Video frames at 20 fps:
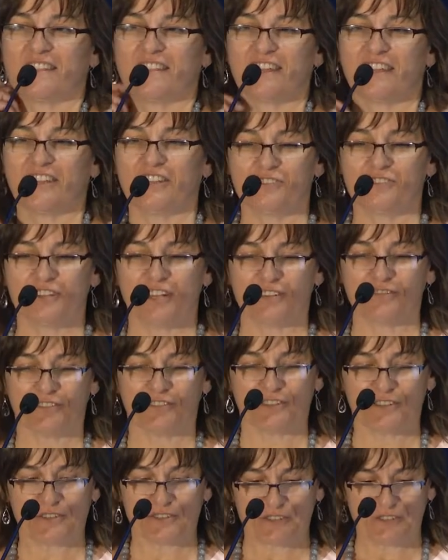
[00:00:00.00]
Thank you, Jane,
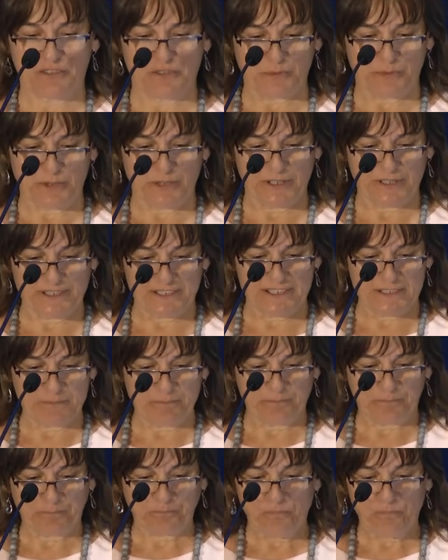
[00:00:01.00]
for those good words.
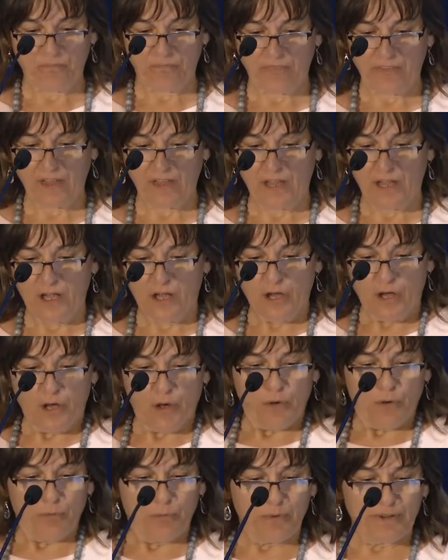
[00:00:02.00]

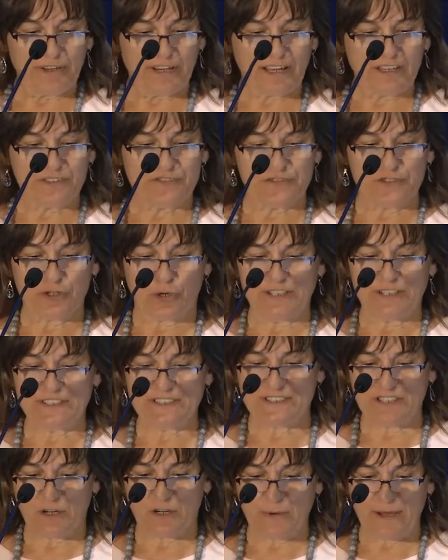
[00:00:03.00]
When I
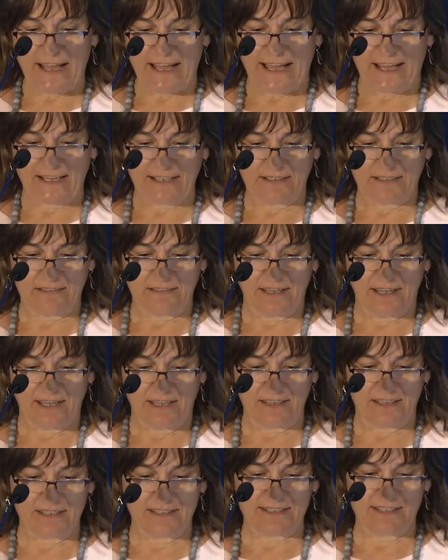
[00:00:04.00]
joined SOHAC
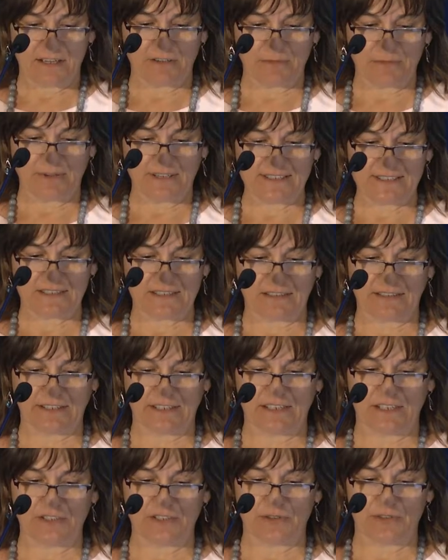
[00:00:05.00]
and the Southwest
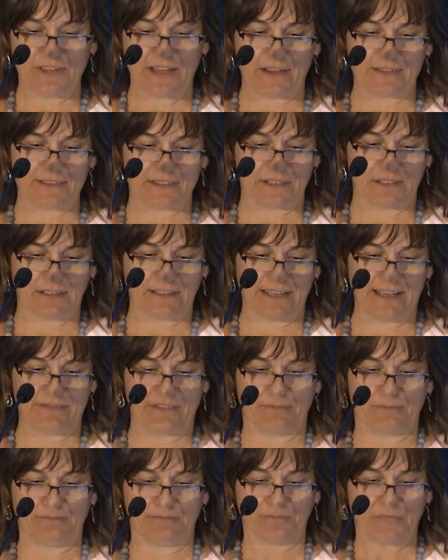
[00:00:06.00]
Lynn in
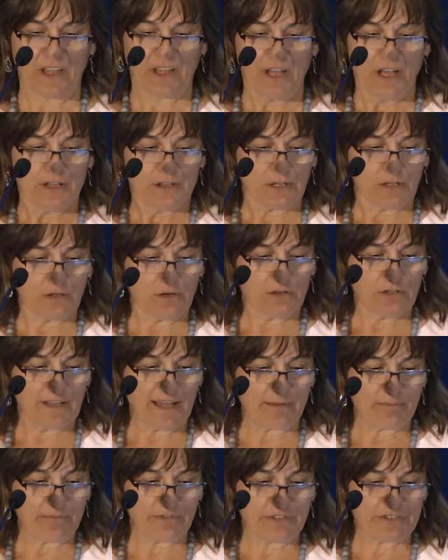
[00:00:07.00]
2011, the
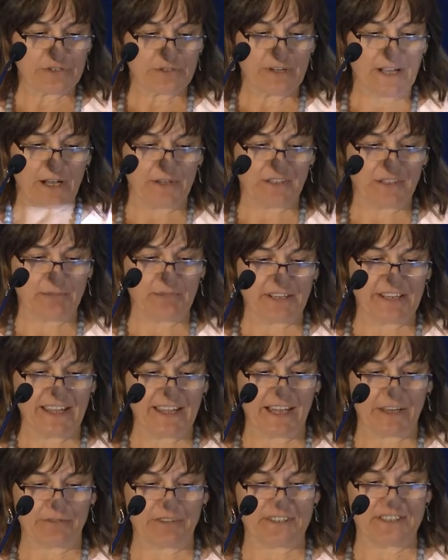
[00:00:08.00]
local Aboriginal Health Committee
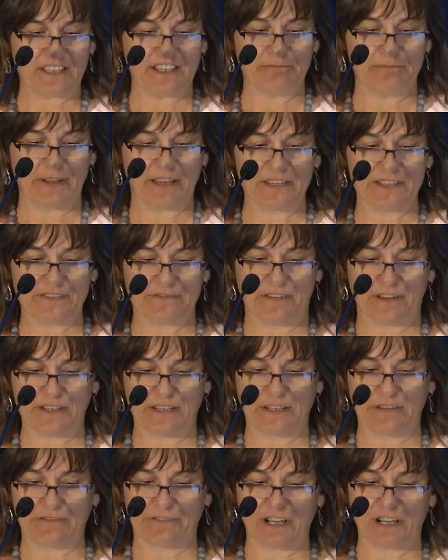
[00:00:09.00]
had received base
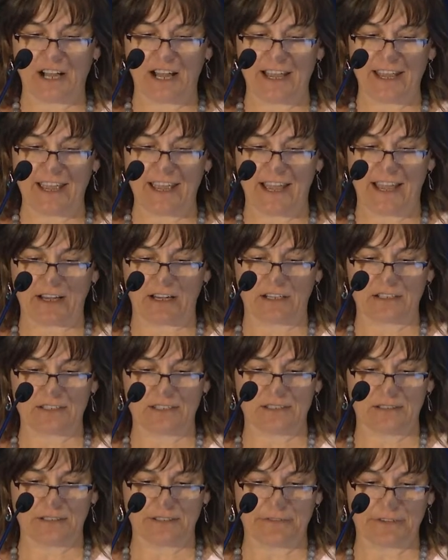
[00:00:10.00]
funding for Guy Hagar
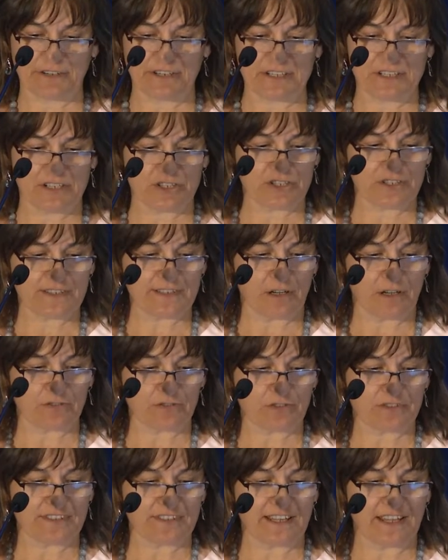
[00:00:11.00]
to deliver Indigenous
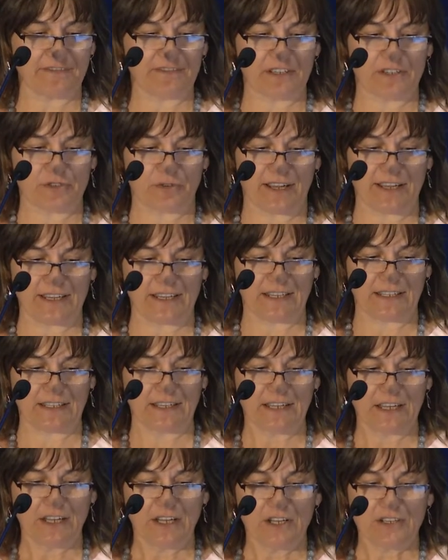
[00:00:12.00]
cultural safety
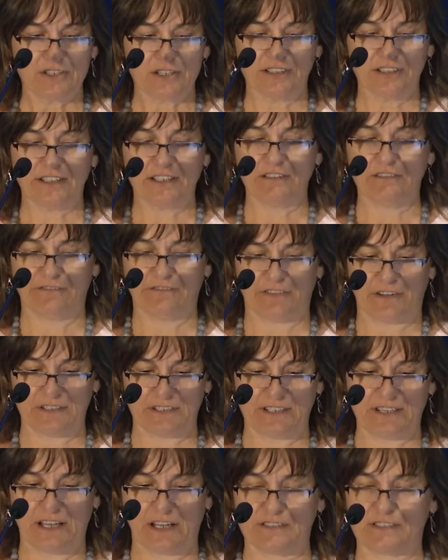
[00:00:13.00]
training to
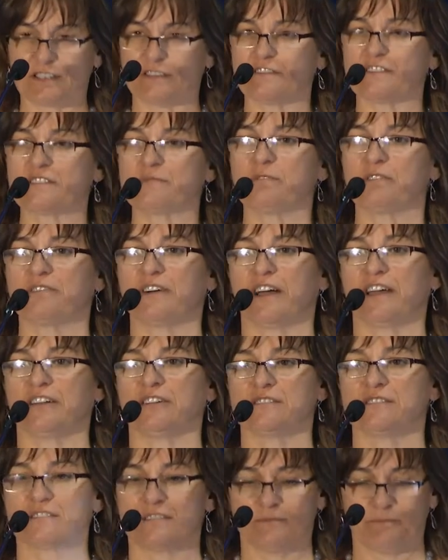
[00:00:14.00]
Lynn-funded health service
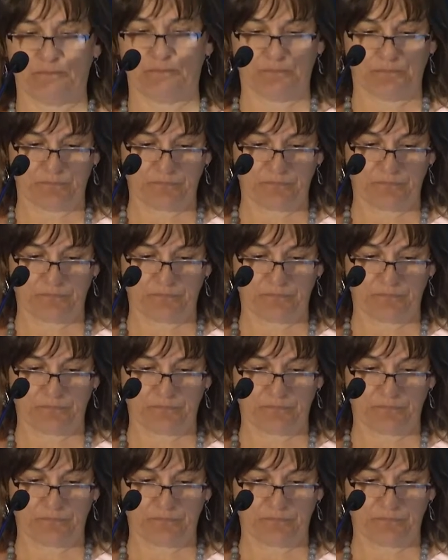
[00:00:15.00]
providers.